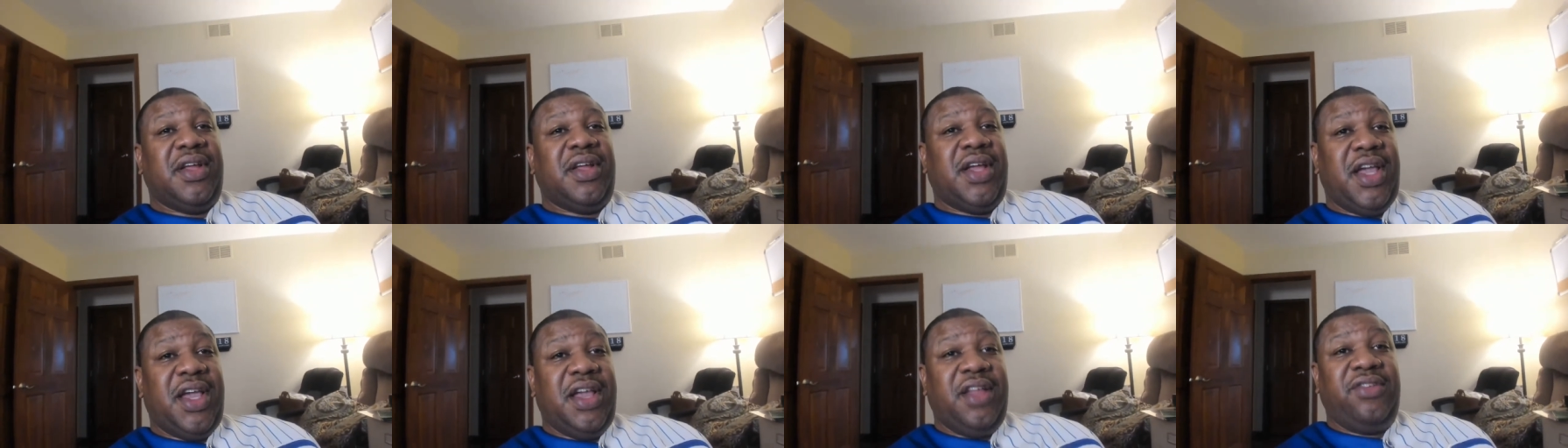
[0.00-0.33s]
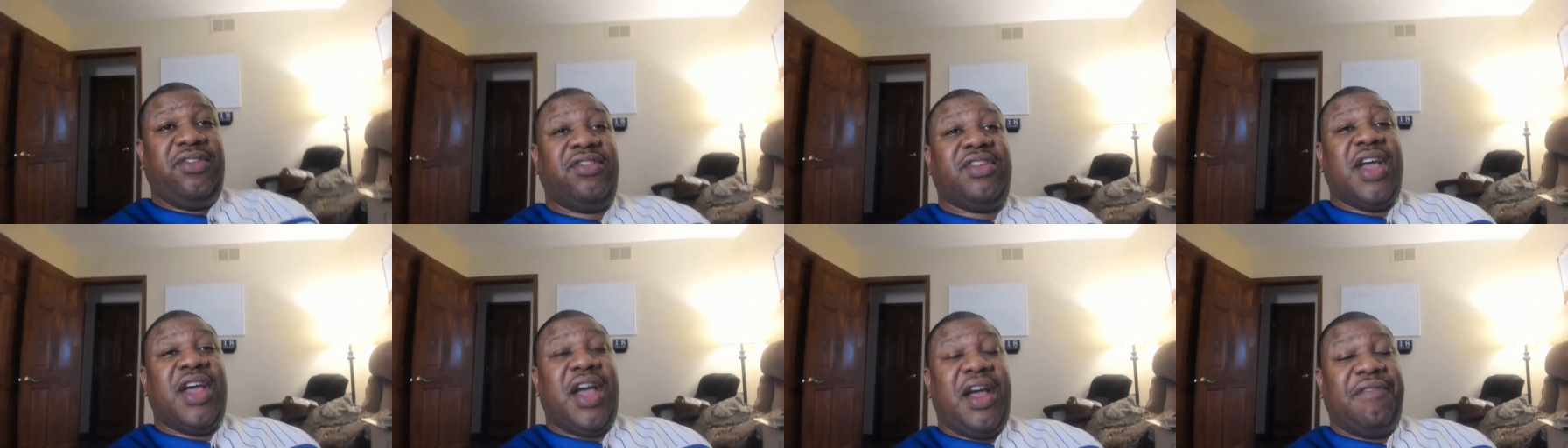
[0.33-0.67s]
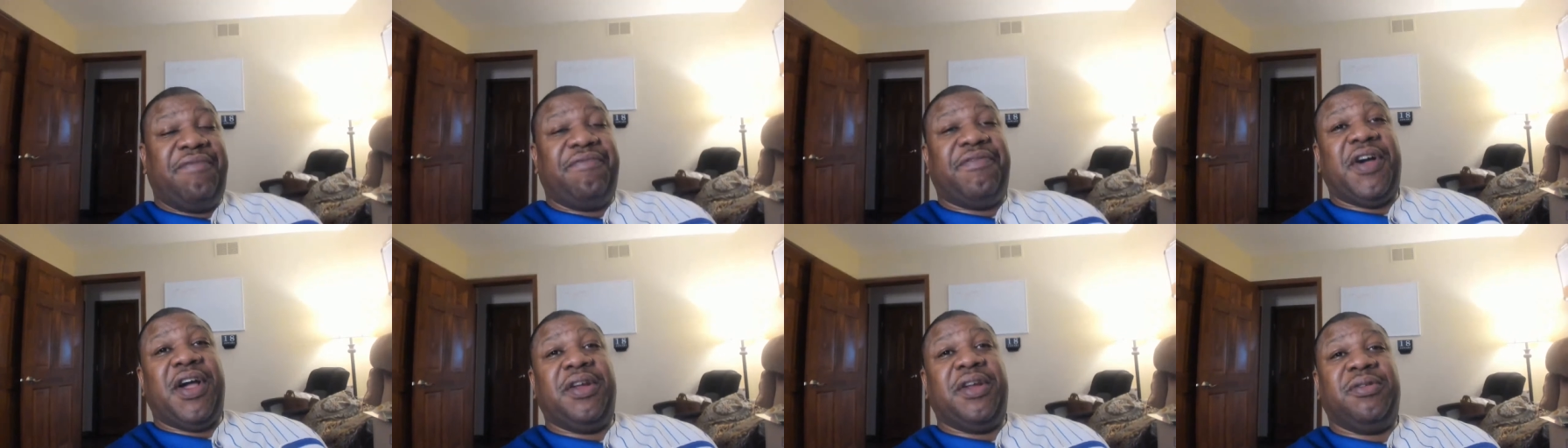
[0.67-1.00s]
H
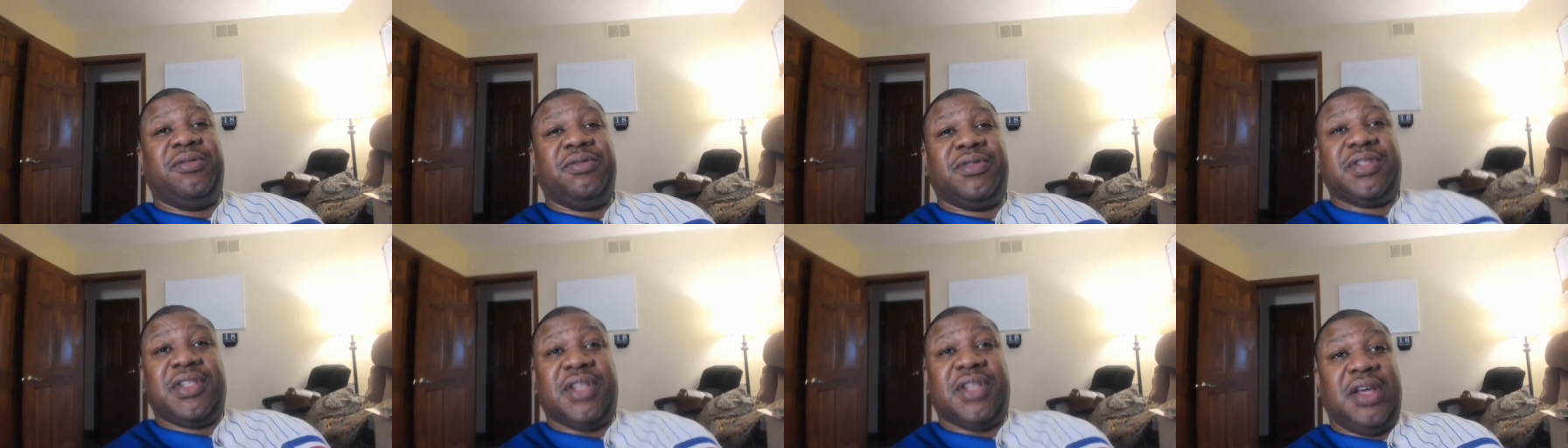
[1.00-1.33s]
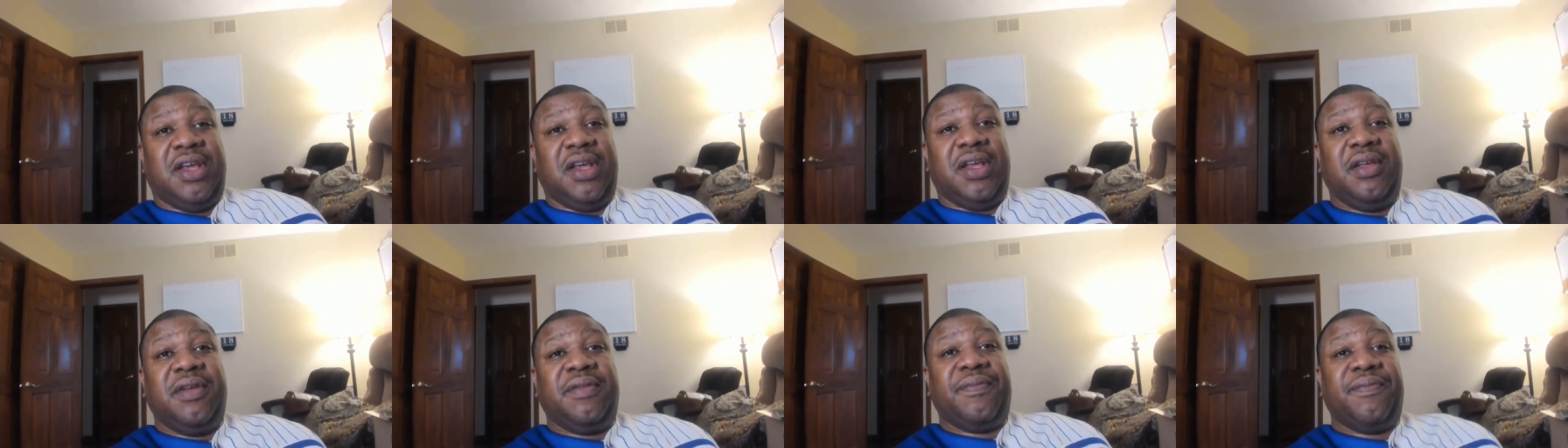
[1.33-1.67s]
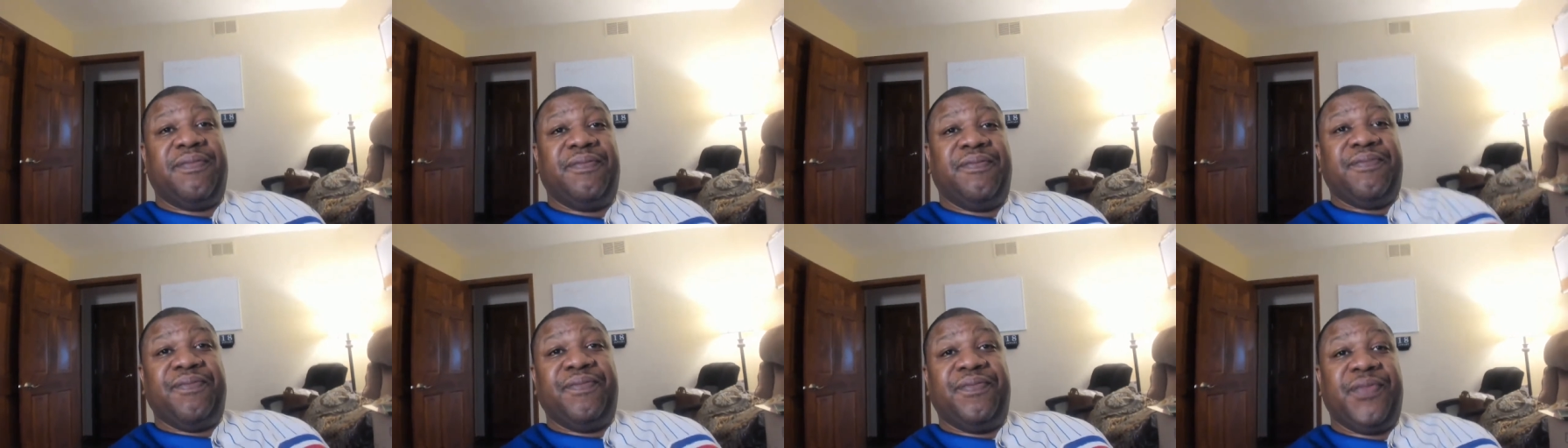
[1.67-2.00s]
got final say,
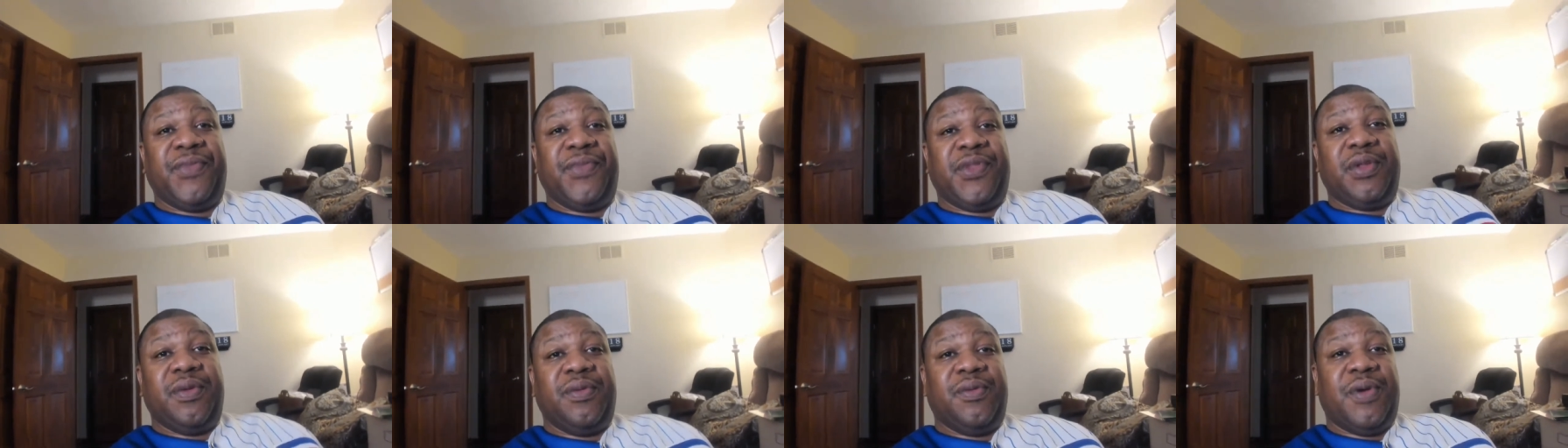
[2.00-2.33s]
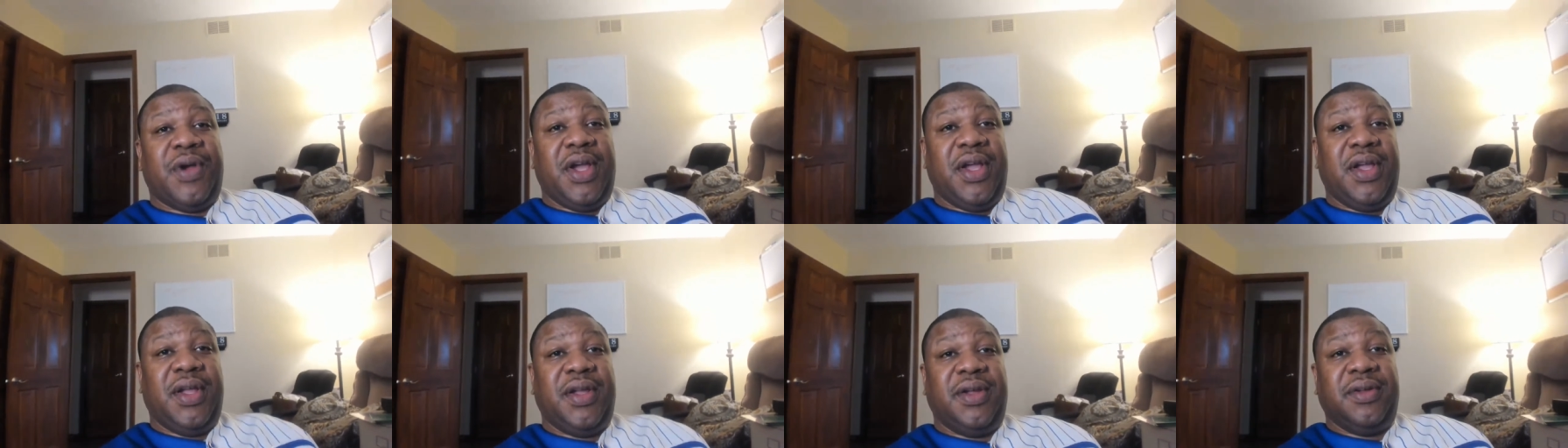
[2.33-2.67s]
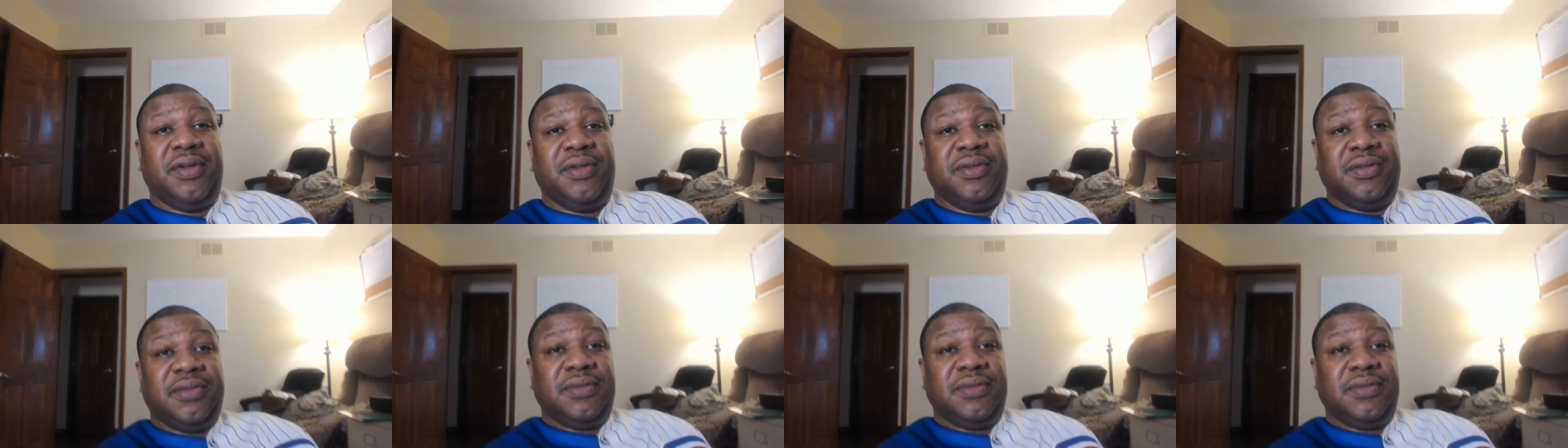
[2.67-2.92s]
right?